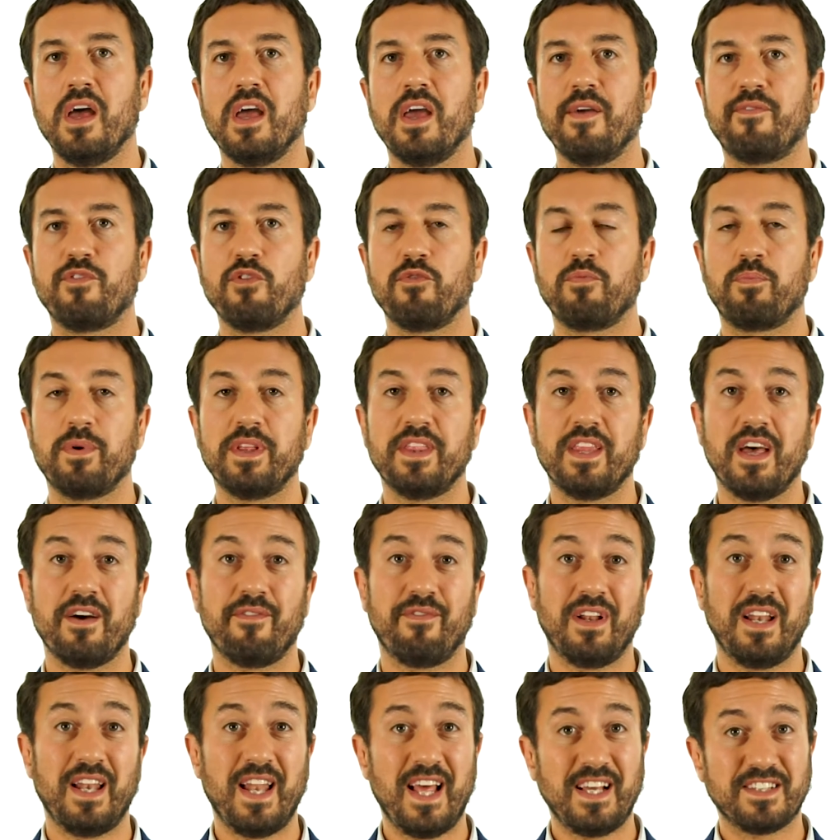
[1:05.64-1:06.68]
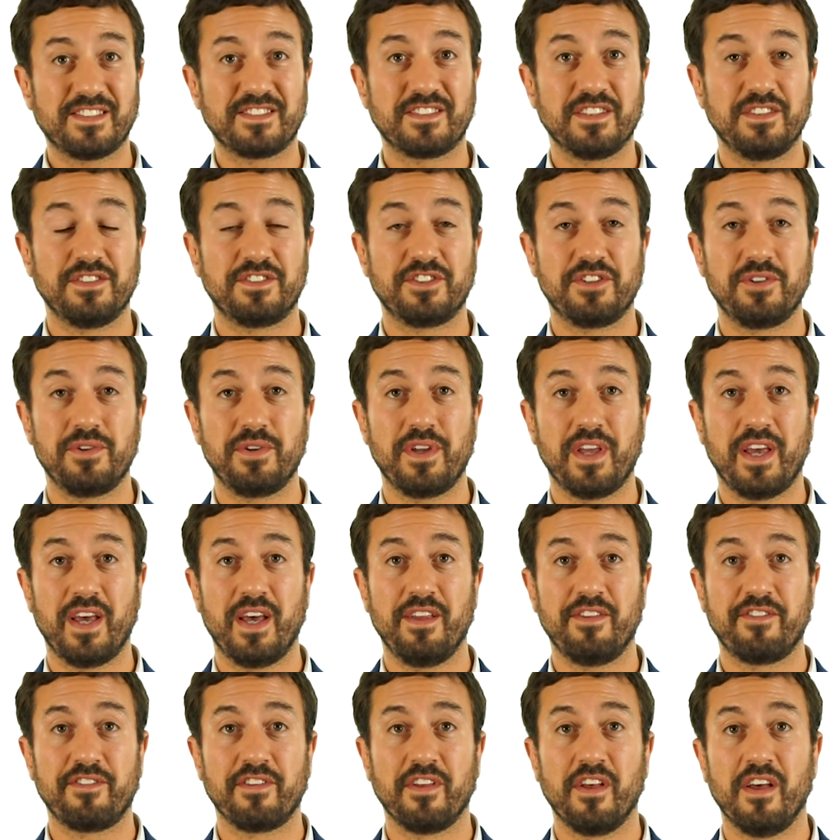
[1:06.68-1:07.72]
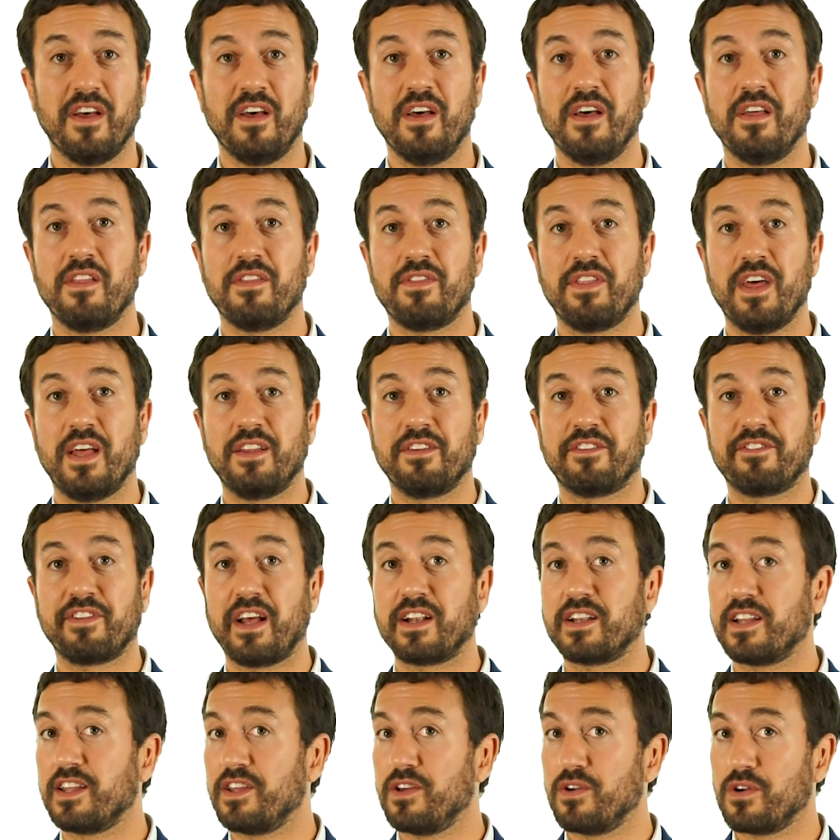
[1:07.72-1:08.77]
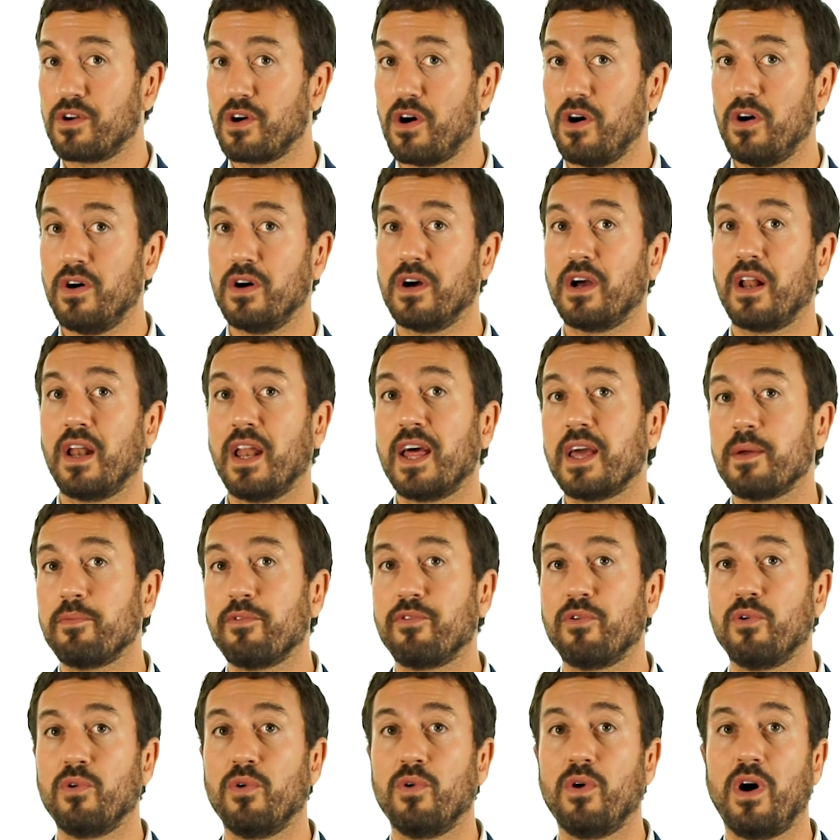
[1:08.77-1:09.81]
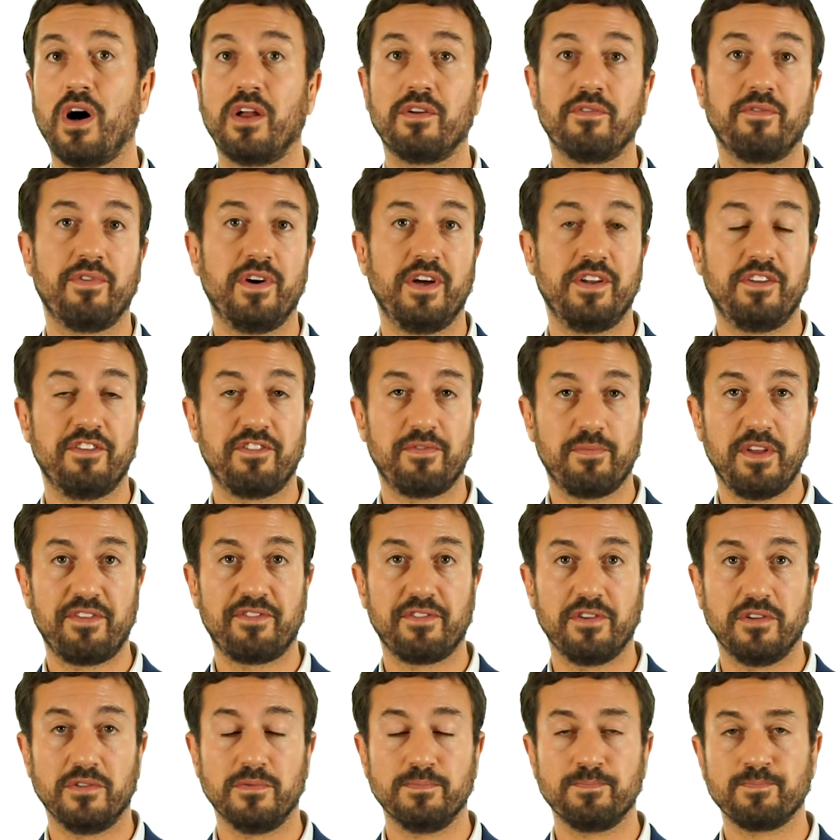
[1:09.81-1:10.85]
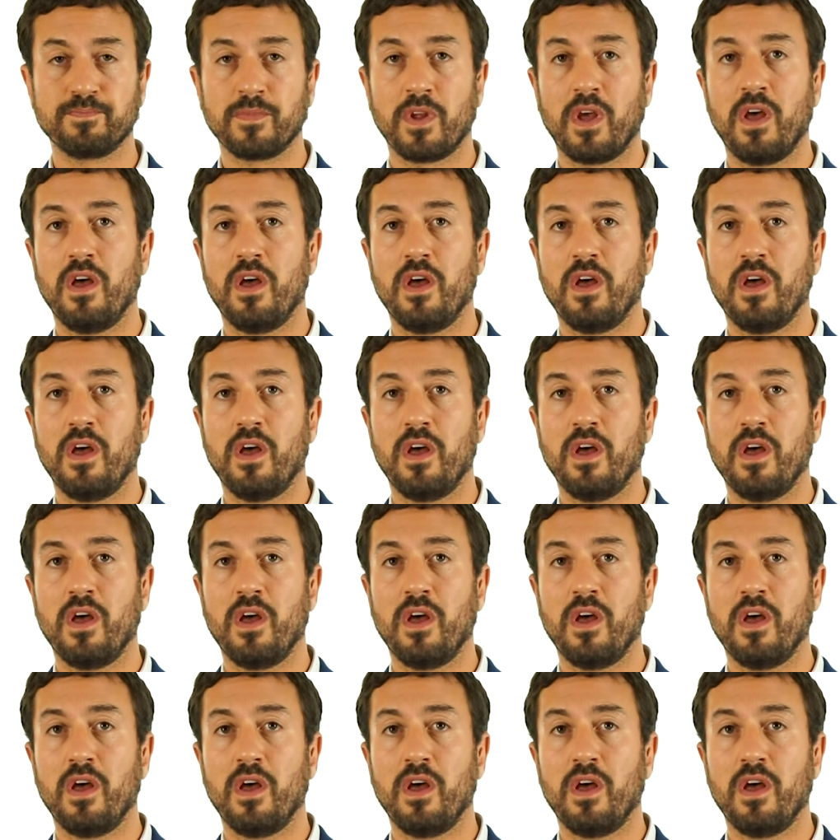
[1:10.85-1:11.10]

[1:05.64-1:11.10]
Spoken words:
If you've been there for less than 2 years, then sadly you can't claim for unfair dismissal.